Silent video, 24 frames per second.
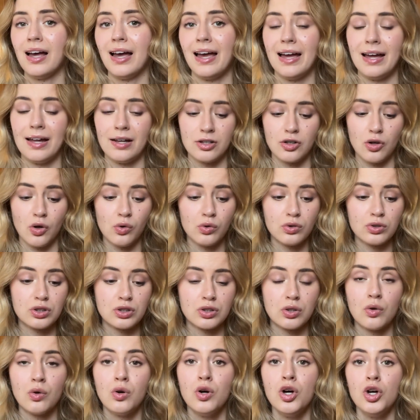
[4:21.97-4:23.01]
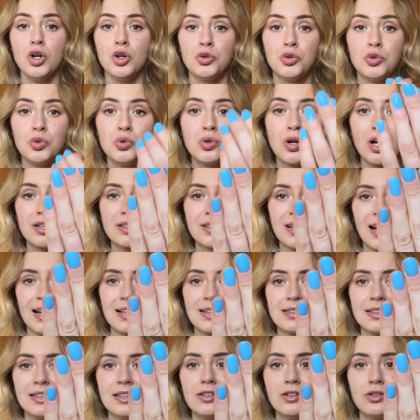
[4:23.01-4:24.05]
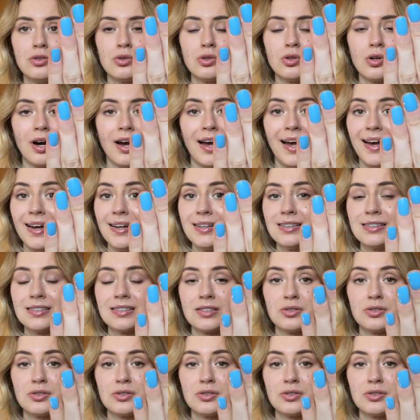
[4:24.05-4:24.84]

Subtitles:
and also do not cut into your hands,